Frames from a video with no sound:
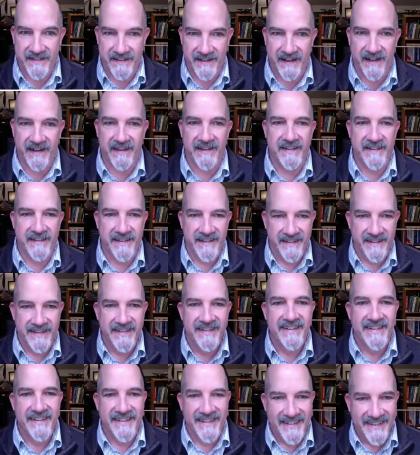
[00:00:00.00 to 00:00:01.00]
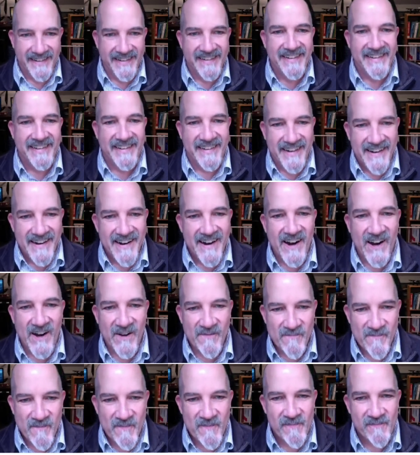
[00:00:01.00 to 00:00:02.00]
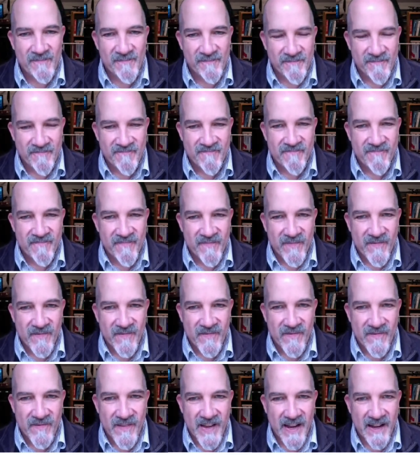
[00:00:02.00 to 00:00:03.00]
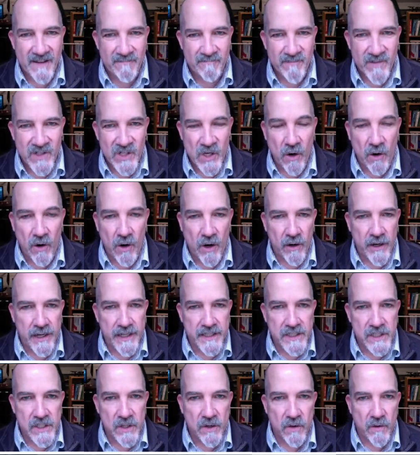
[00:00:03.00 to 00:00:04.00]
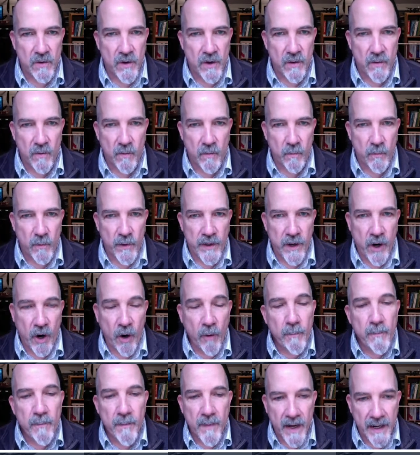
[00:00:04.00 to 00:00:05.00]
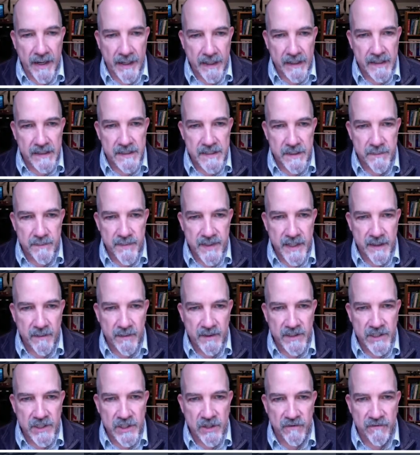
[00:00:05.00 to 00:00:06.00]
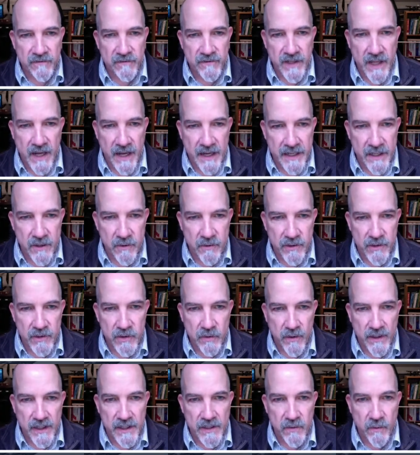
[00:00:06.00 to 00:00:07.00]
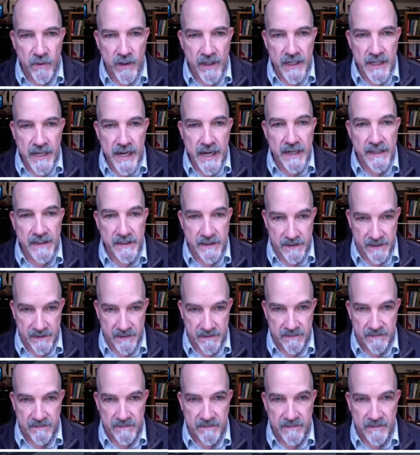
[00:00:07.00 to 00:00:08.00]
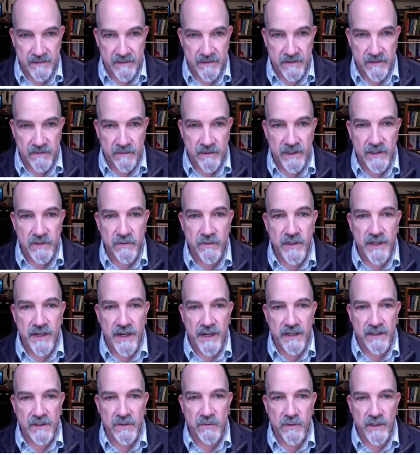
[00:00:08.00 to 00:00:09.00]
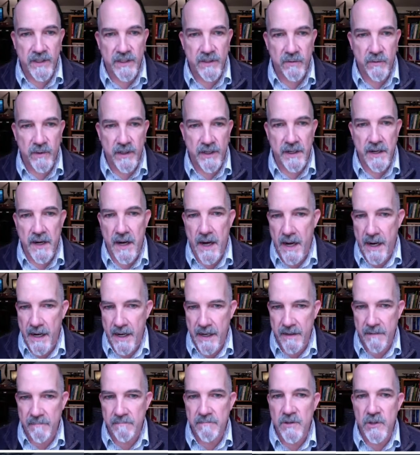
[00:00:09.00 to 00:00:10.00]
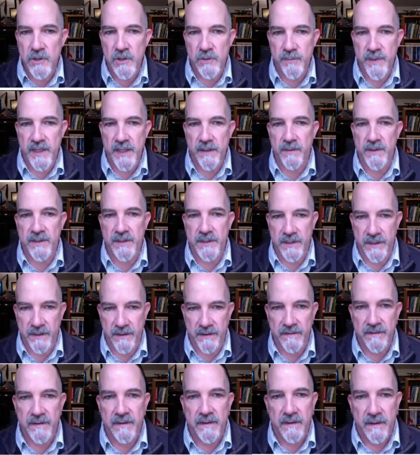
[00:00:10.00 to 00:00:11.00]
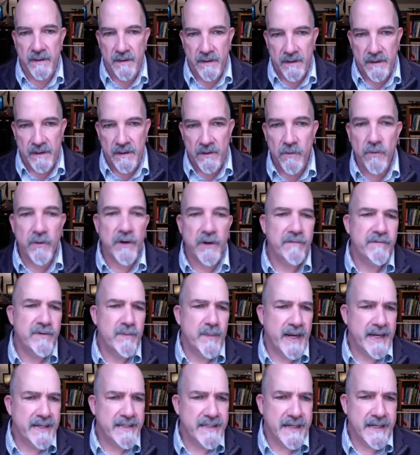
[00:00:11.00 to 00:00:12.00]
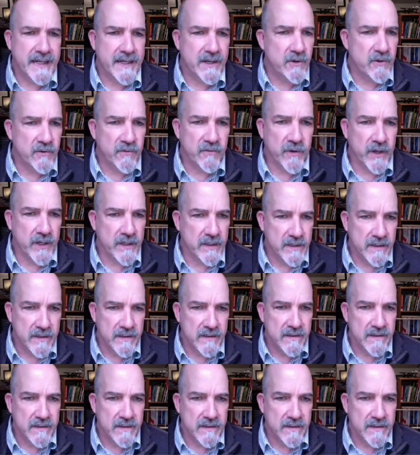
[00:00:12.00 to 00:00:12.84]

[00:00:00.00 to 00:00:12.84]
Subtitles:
Yeah. Um, yeah. So, all right. So we hope, Mike, to be able to start flying you in 2028. 2028, 2029, you should be able to, you won't have to buy a ticket. You're a friend.